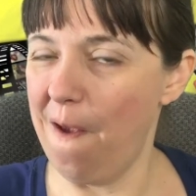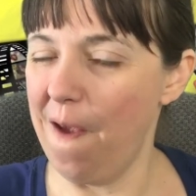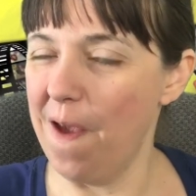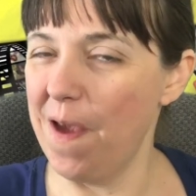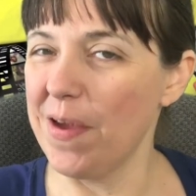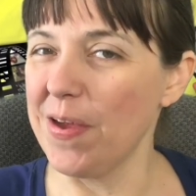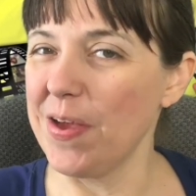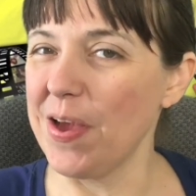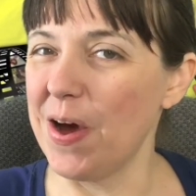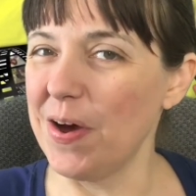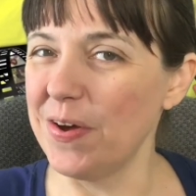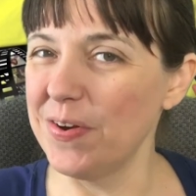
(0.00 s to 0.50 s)

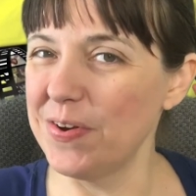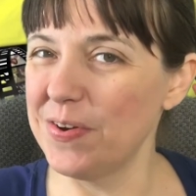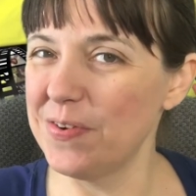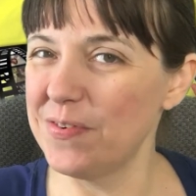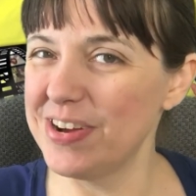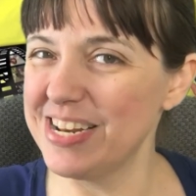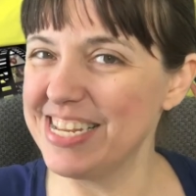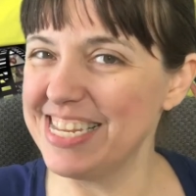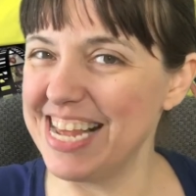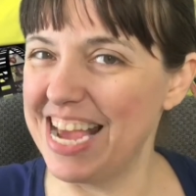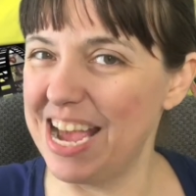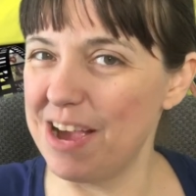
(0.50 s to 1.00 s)
Y'all know
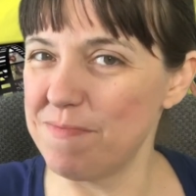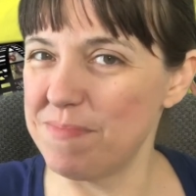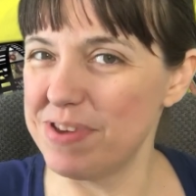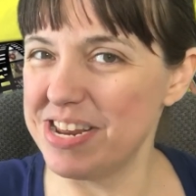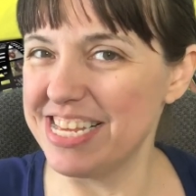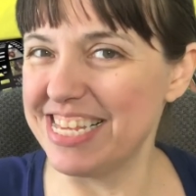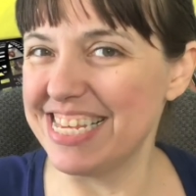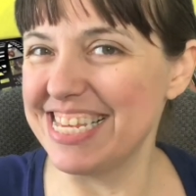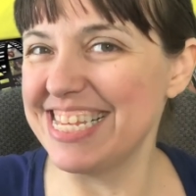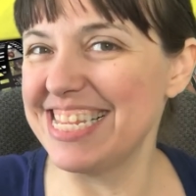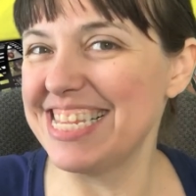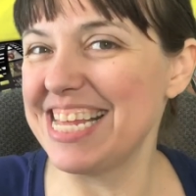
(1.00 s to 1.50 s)
what time it
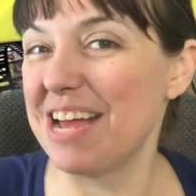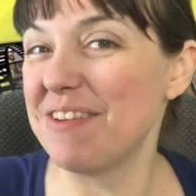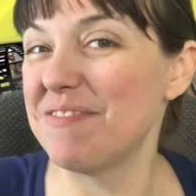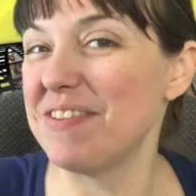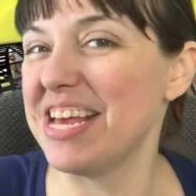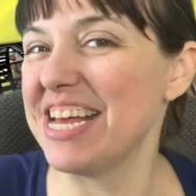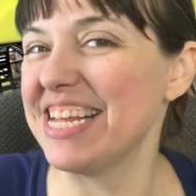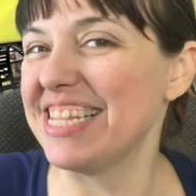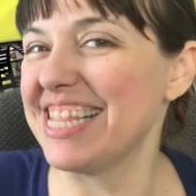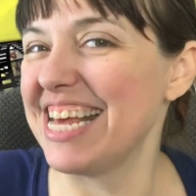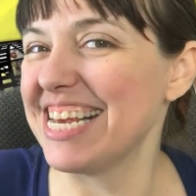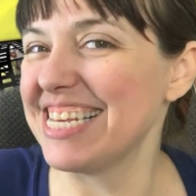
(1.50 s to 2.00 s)
is. It's time to
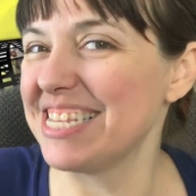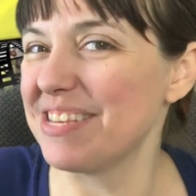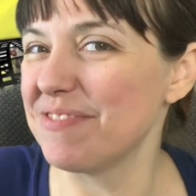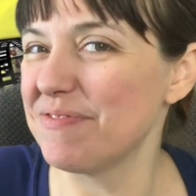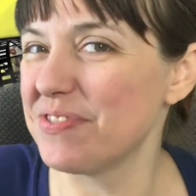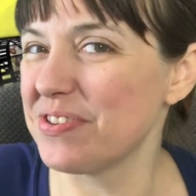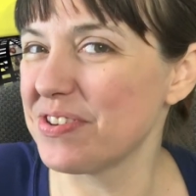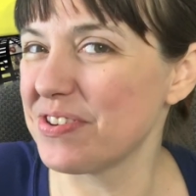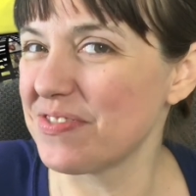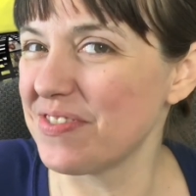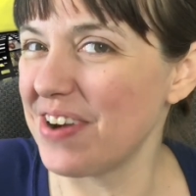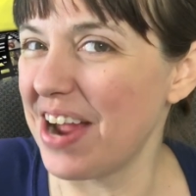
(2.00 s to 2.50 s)
hit that
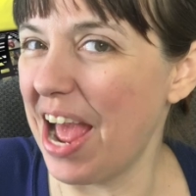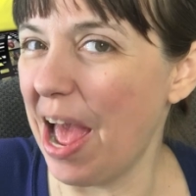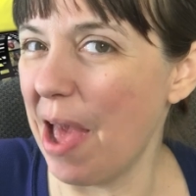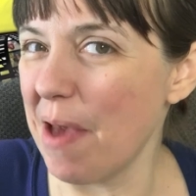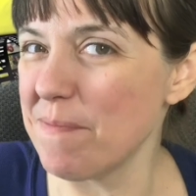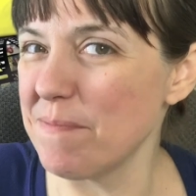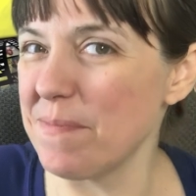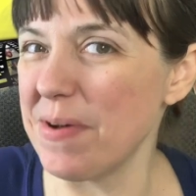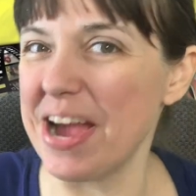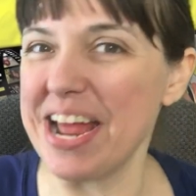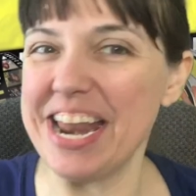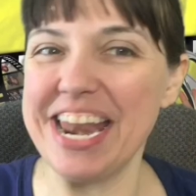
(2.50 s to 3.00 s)

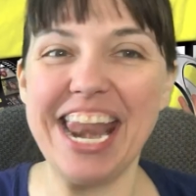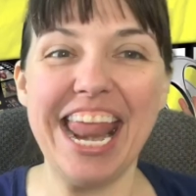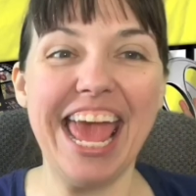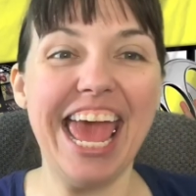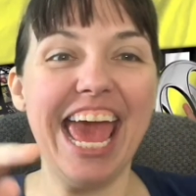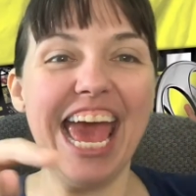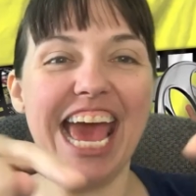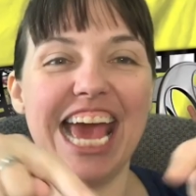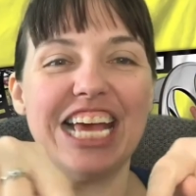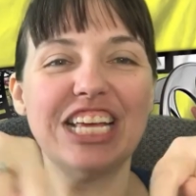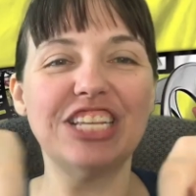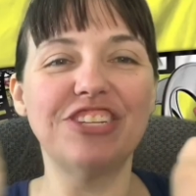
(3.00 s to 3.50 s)
subscribe button.
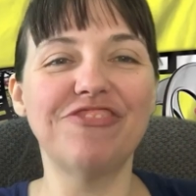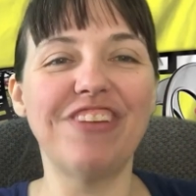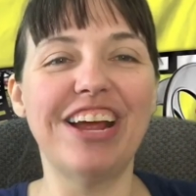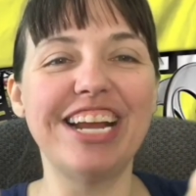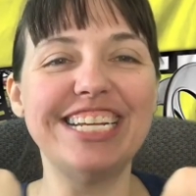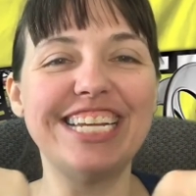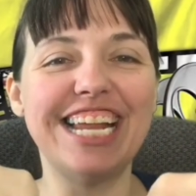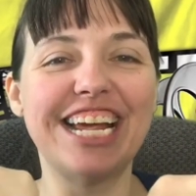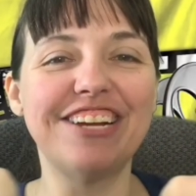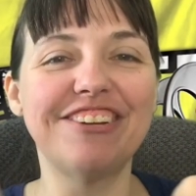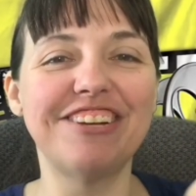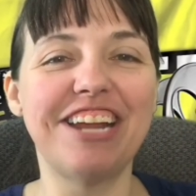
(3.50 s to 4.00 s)
It's right
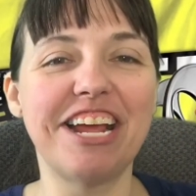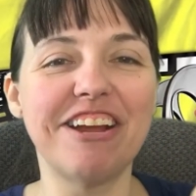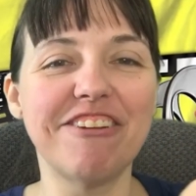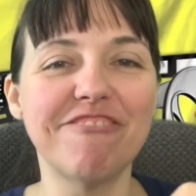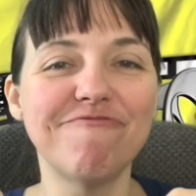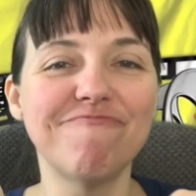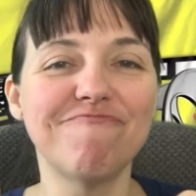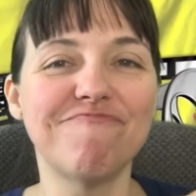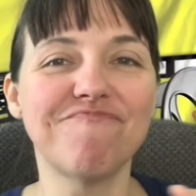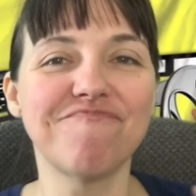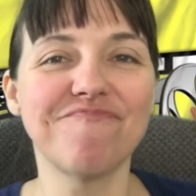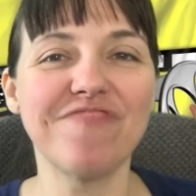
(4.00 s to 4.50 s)
down there.
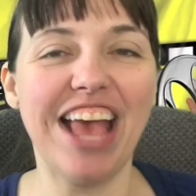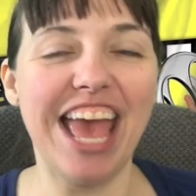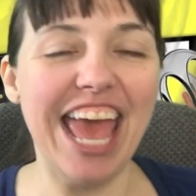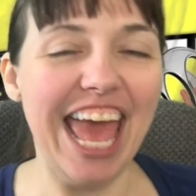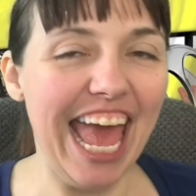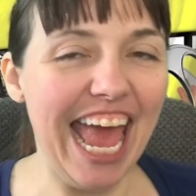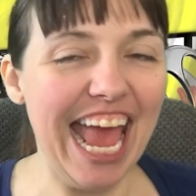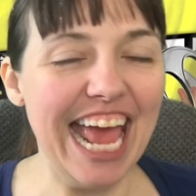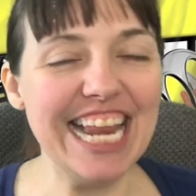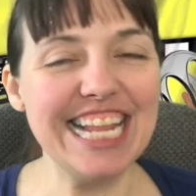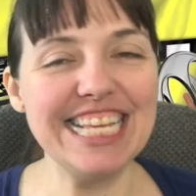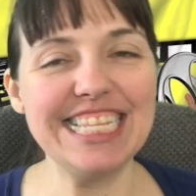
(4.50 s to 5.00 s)

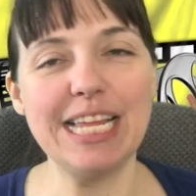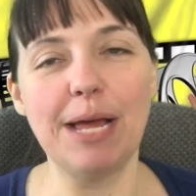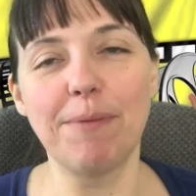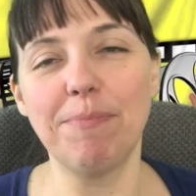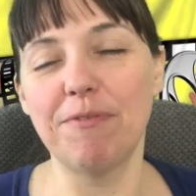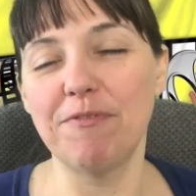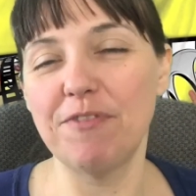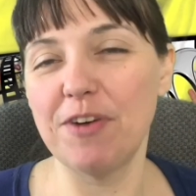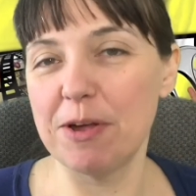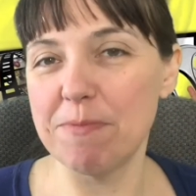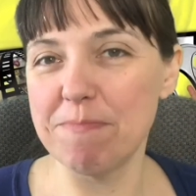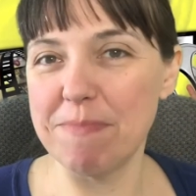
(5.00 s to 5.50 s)
And it's time to
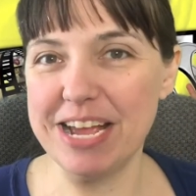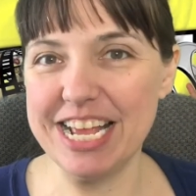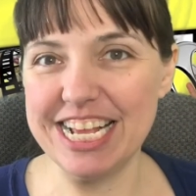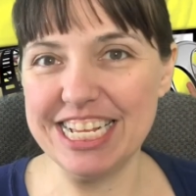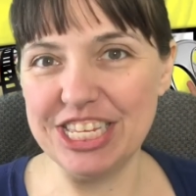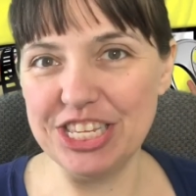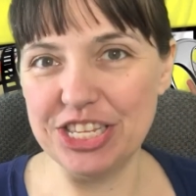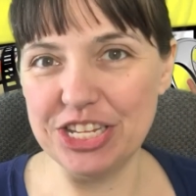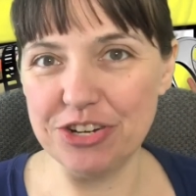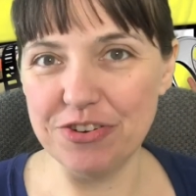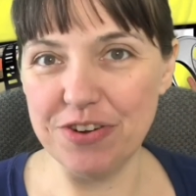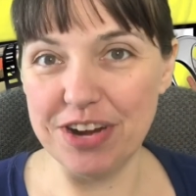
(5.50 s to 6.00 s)
find my
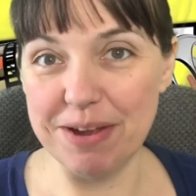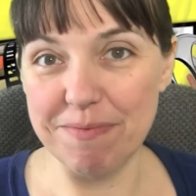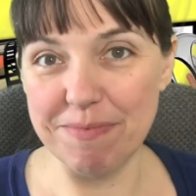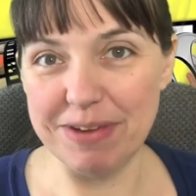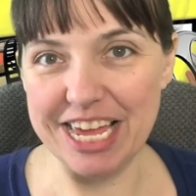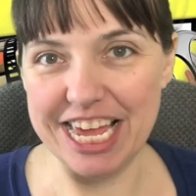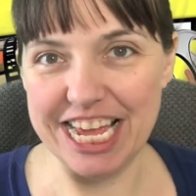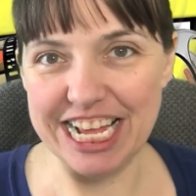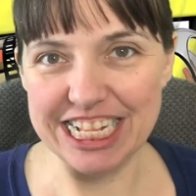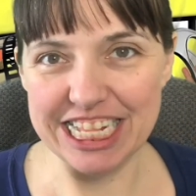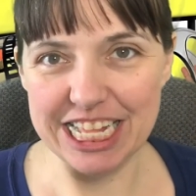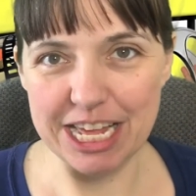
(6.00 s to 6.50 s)
Instagram,
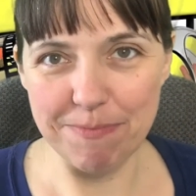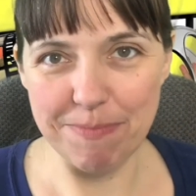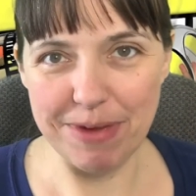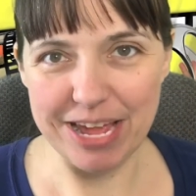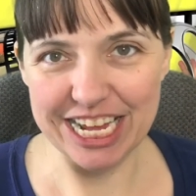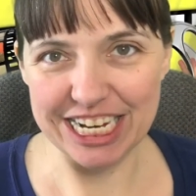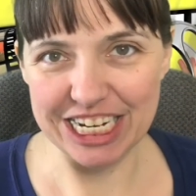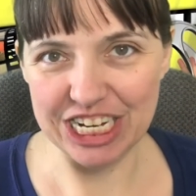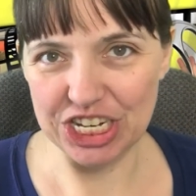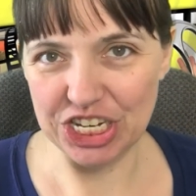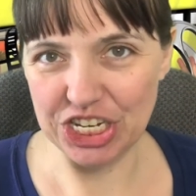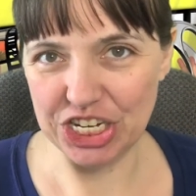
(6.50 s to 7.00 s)
Geekly
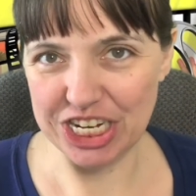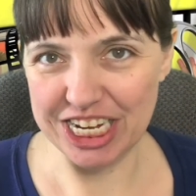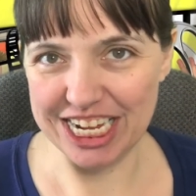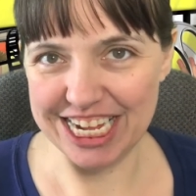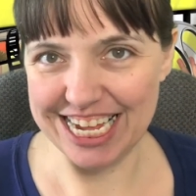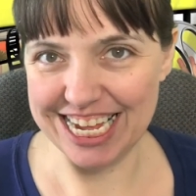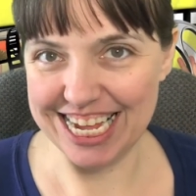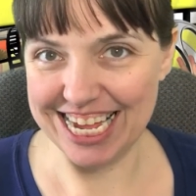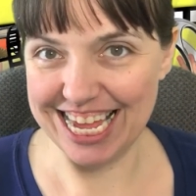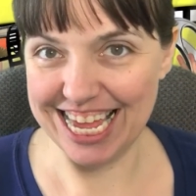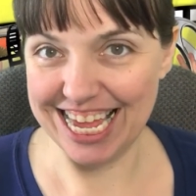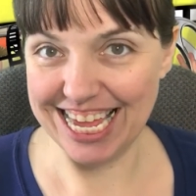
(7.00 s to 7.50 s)
Amanda,
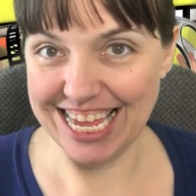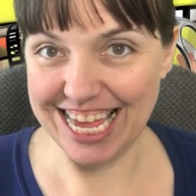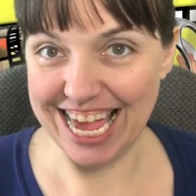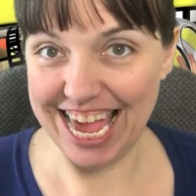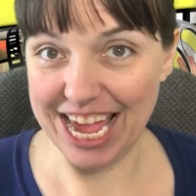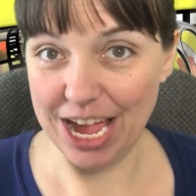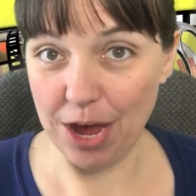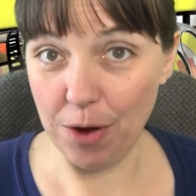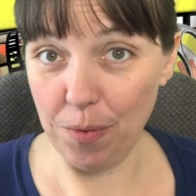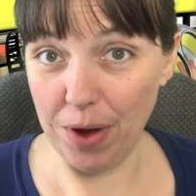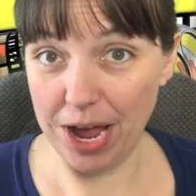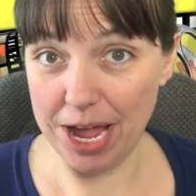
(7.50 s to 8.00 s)

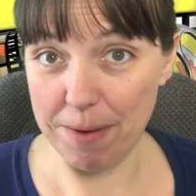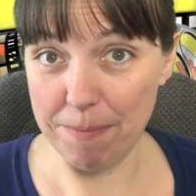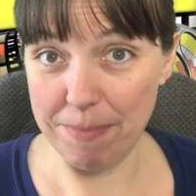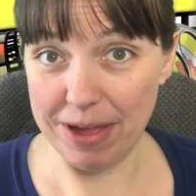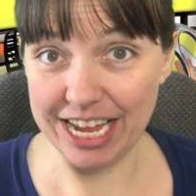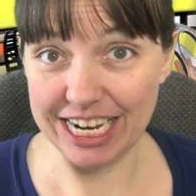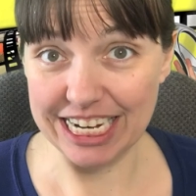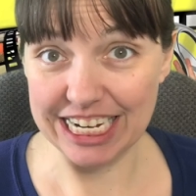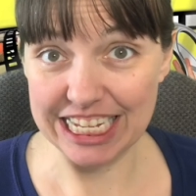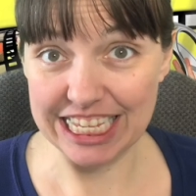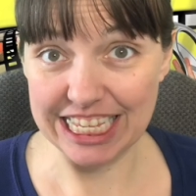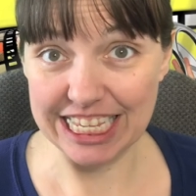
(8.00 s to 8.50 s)
G-E-E-K-L-Y
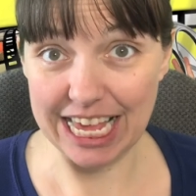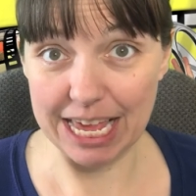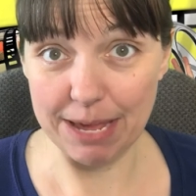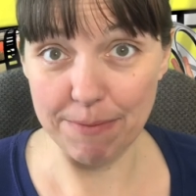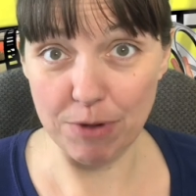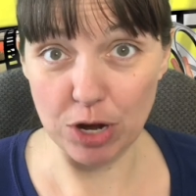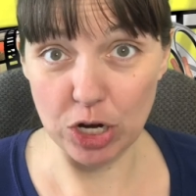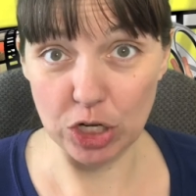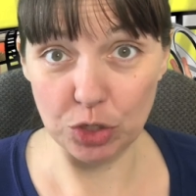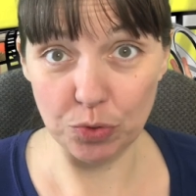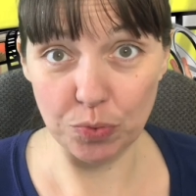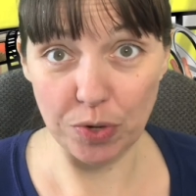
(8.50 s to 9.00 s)
Amanda, same
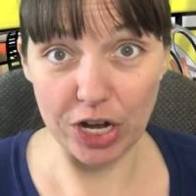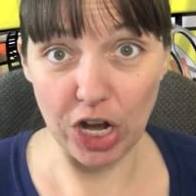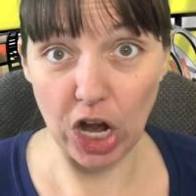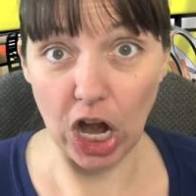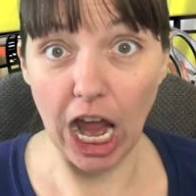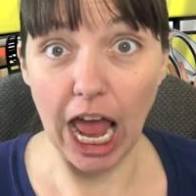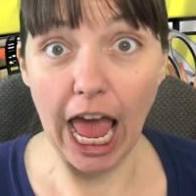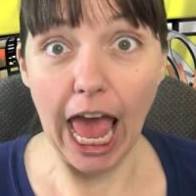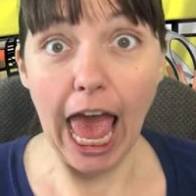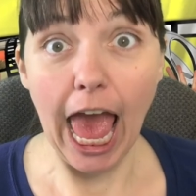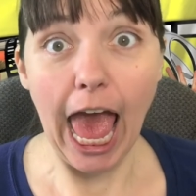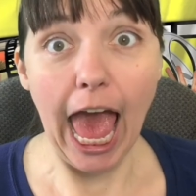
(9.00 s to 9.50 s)
on Twitter.
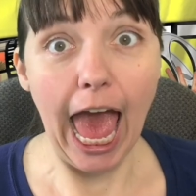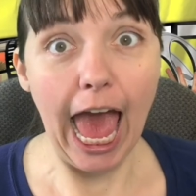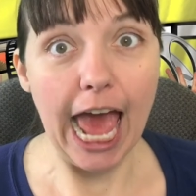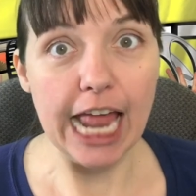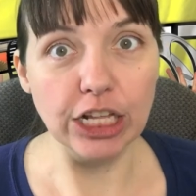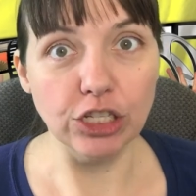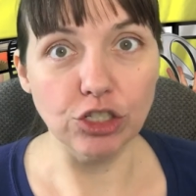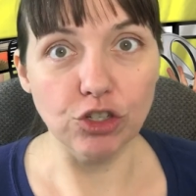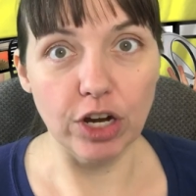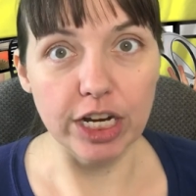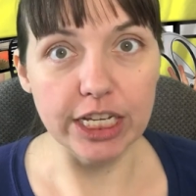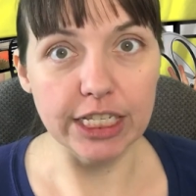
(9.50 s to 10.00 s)
And
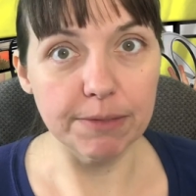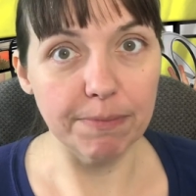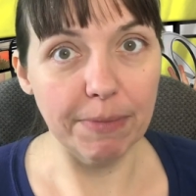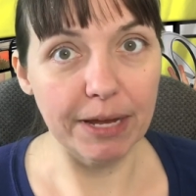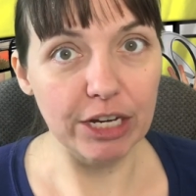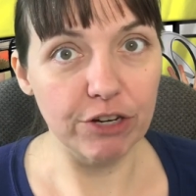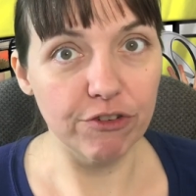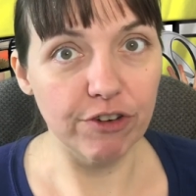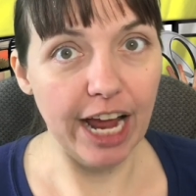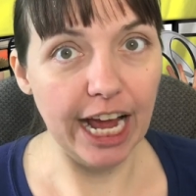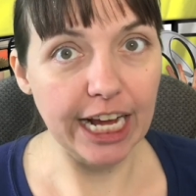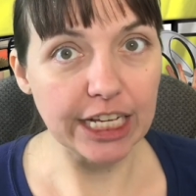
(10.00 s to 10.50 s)
it's Crazy
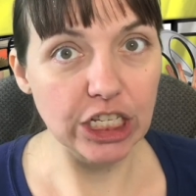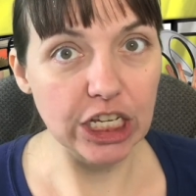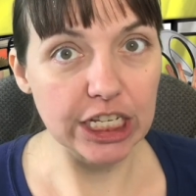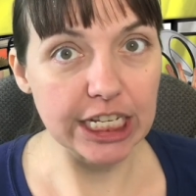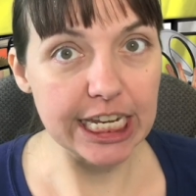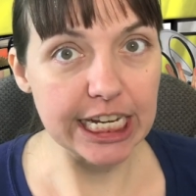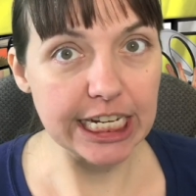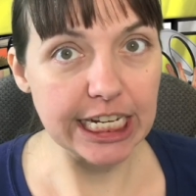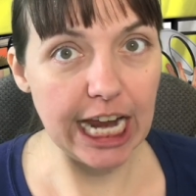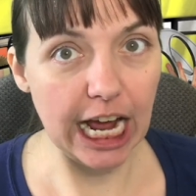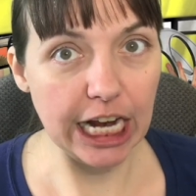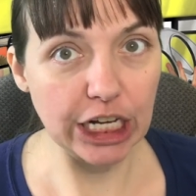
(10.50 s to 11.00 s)
Amanda Reacts on
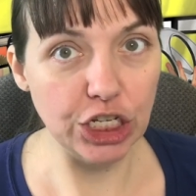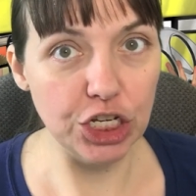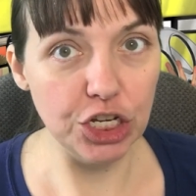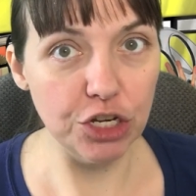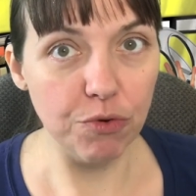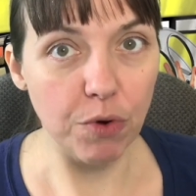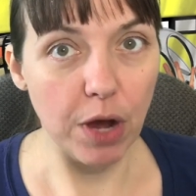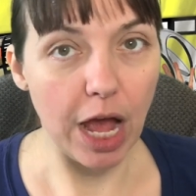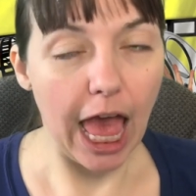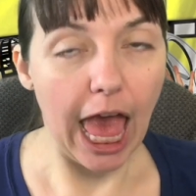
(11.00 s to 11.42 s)
TikTok too.